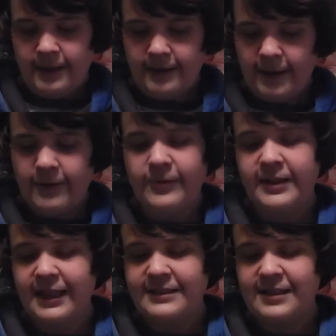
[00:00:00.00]
got to
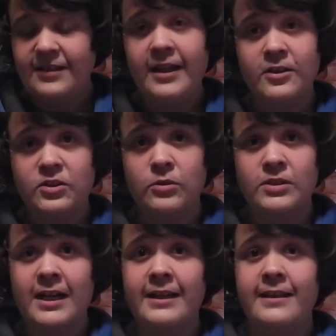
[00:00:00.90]
realize that they are so
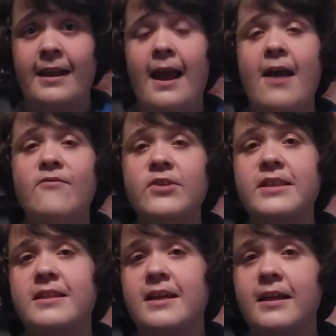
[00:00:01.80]
tiny that
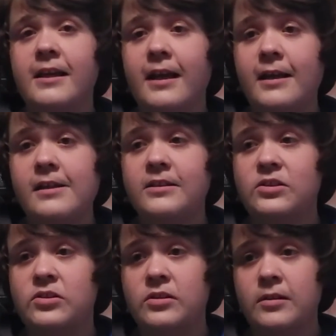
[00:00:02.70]
everything
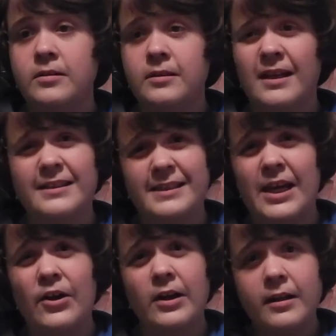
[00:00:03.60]
is kind of
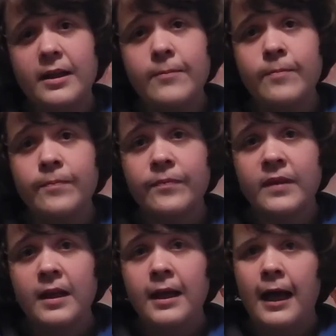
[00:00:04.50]
scary to them.
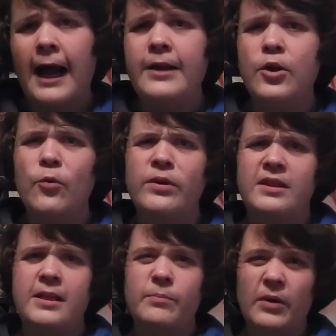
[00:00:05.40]
I know with
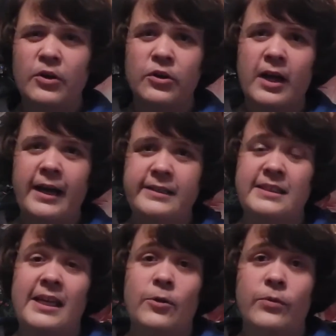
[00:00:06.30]
the bigger guys,
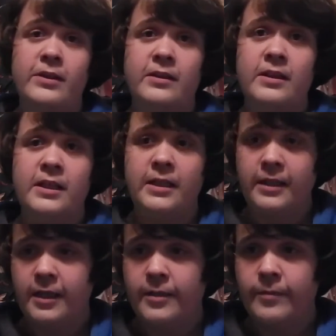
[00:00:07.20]
with the
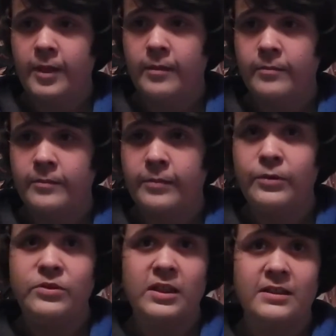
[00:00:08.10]

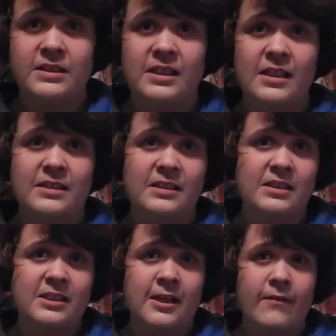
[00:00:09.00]
blue-tongued skinks and
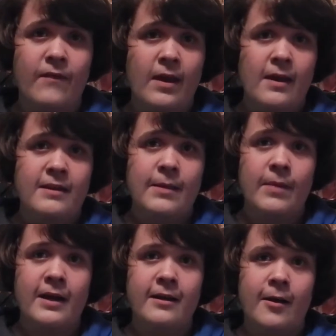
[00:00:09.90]
stuff, they
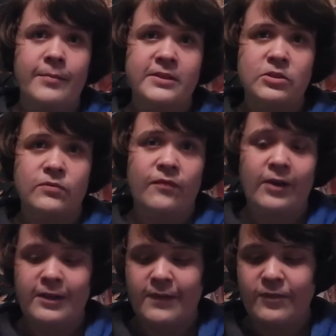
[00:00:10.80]
might not be so
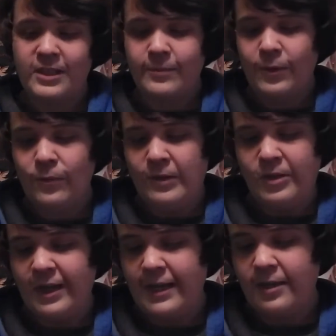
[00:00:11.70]
afraid of everything, but when
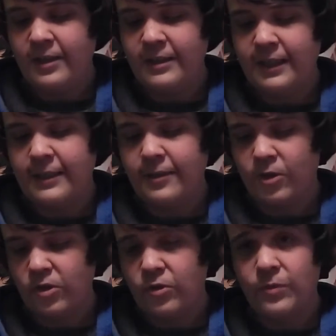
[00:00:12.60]
you're handling
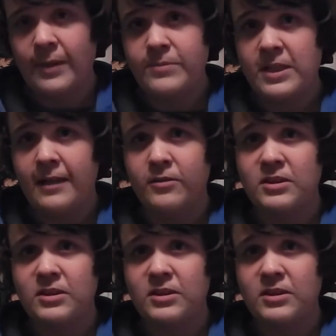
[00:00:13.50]
littler reptiles,